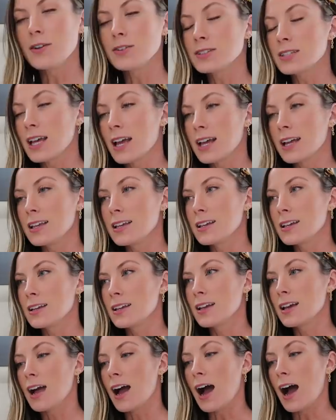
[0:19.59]
was
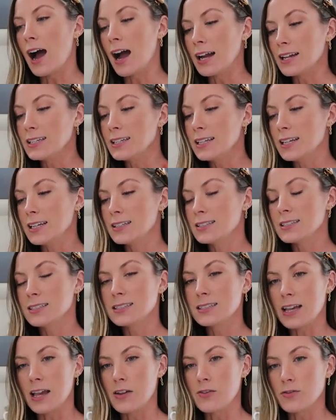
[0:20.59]
like, I need to
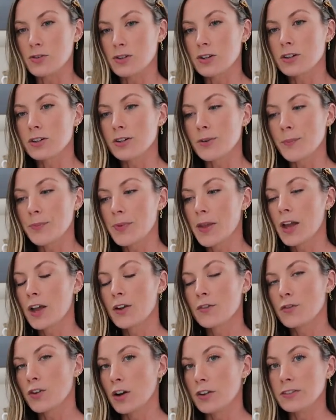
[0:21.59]
save room
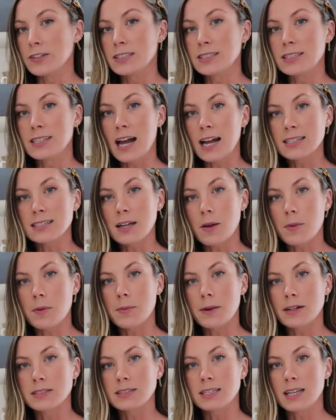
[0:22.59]
for all these snacks I'm
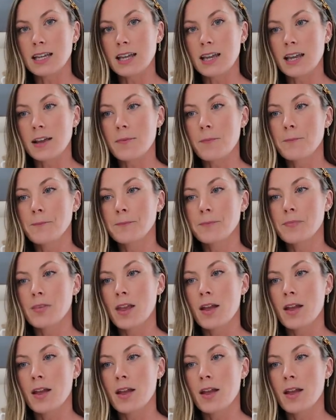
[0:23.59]
about to eat.